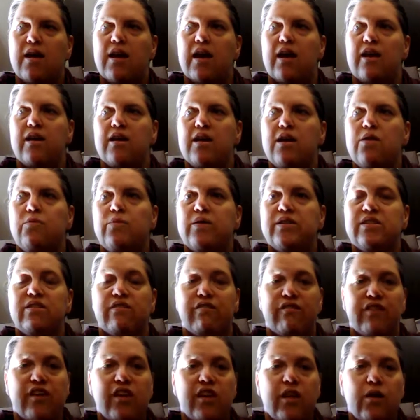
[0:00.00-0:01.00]
and he wasn't
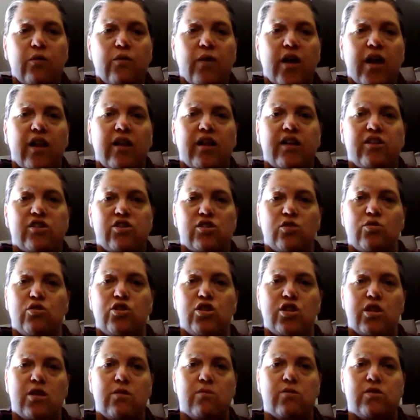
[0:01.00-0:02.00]
feeling well, and so
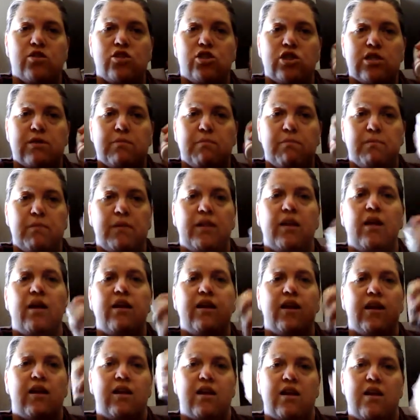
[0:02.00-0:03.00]
she was just
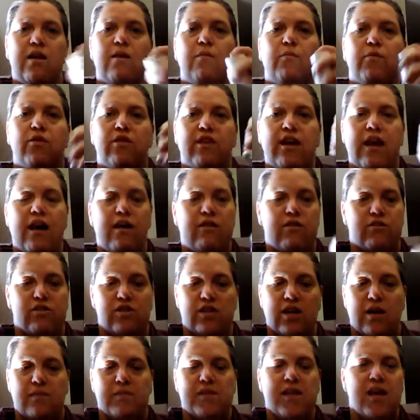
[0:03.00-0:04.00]
plugging him with
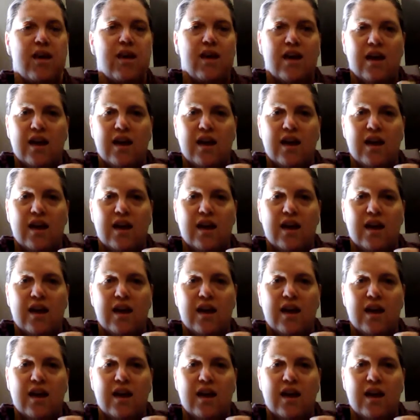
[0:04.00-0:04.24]
Allerzymes.